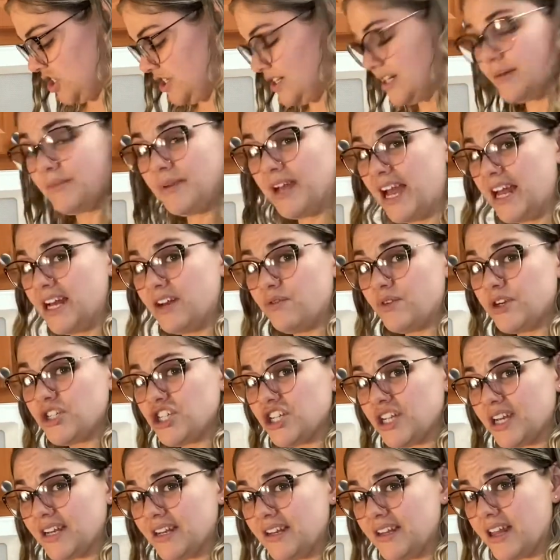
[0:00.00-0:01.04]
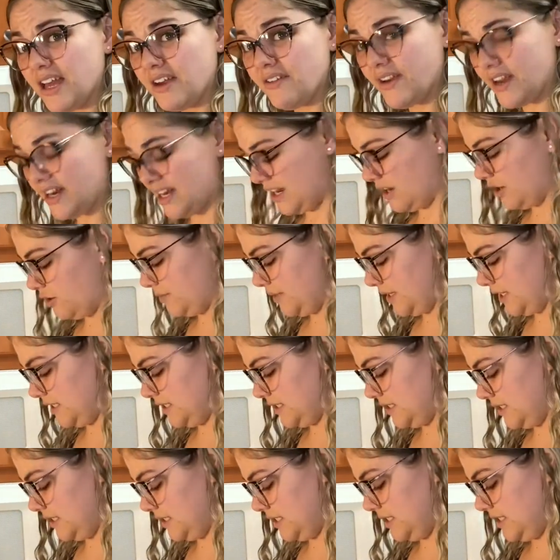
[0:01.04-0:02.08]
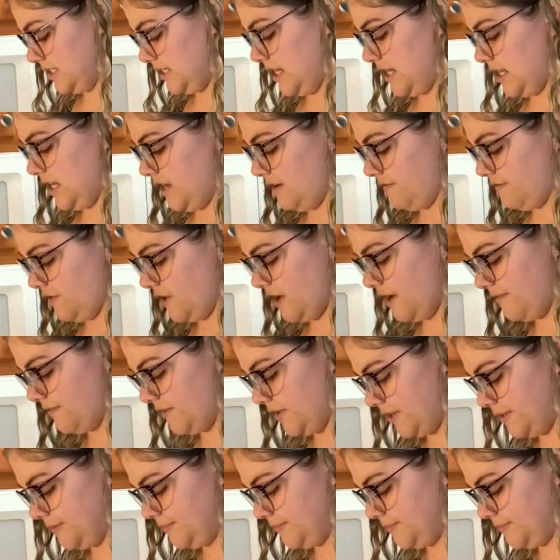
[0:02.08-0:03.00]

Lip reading: And I'm kind of wishing I did that right now because this is taking forever.